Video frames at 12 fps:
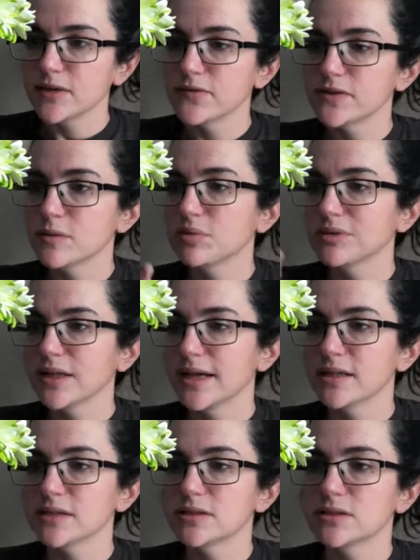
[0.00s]
a
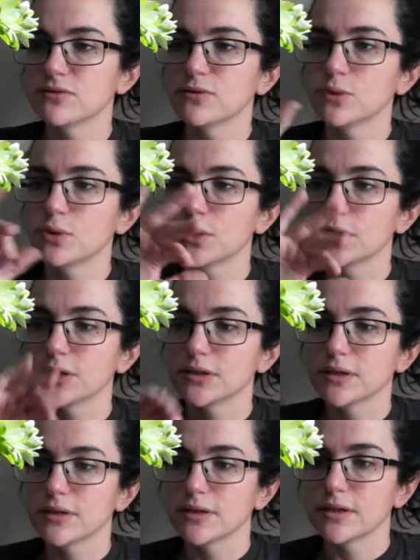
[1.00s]
place for
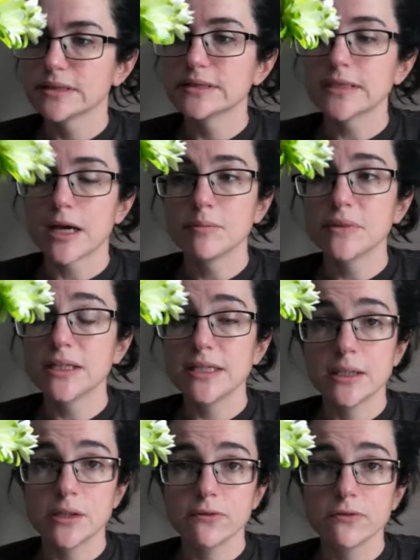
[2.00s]
some
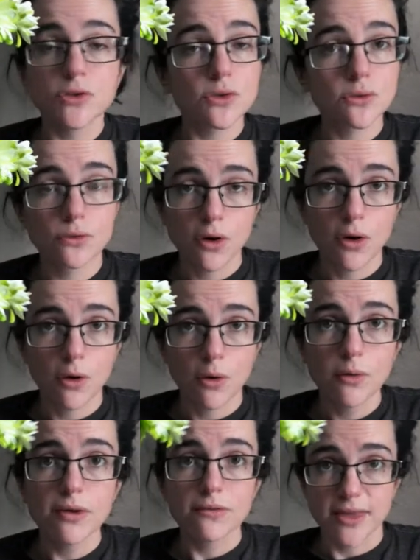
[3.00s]
leaves to grow,
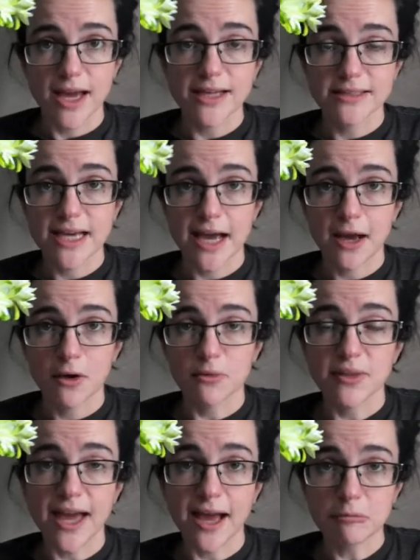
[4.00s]
if that's how
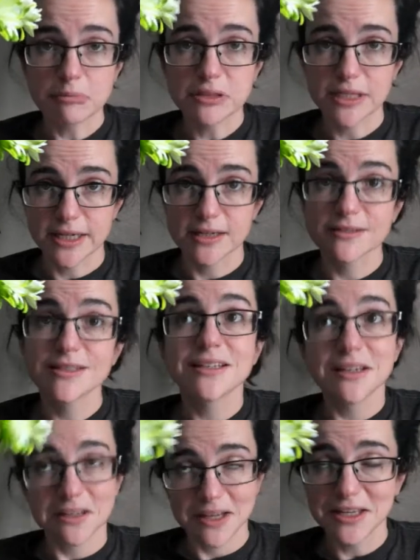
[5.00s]
that plant
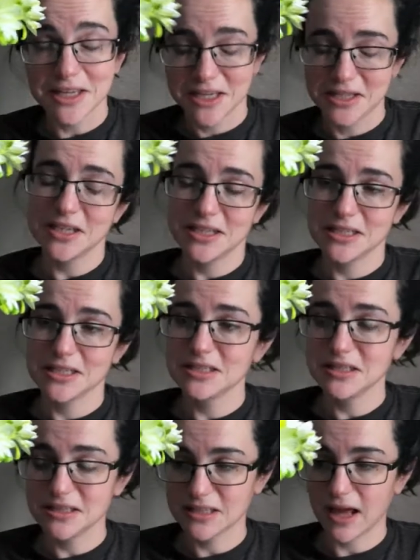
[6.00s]
again is
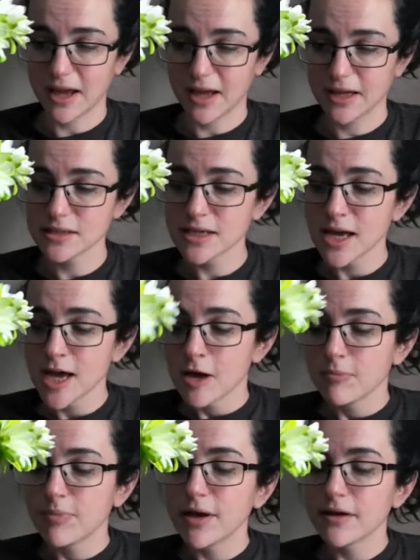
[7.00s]
designed.
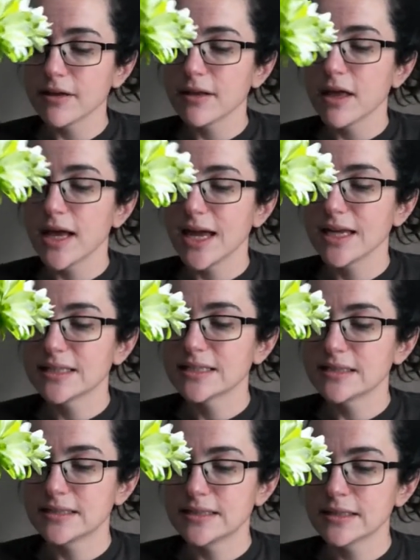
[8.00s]
But a
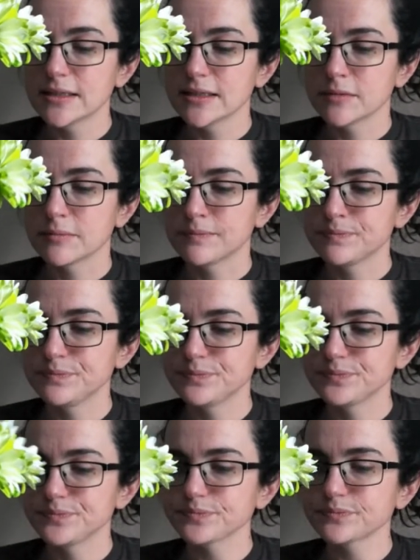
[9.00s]
stem
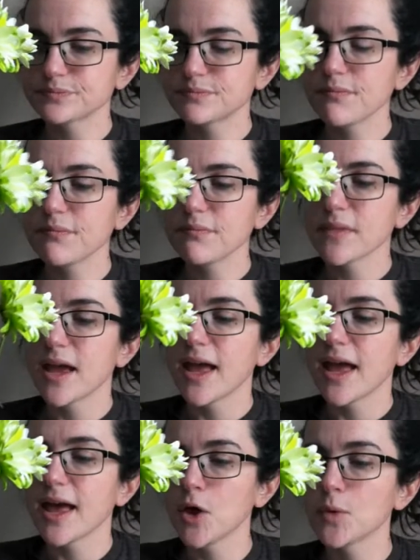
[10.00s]

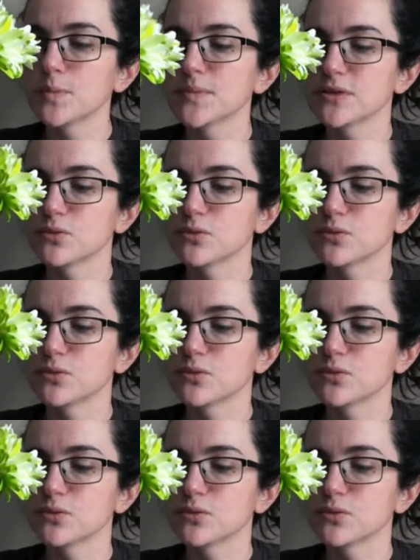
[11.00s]
helps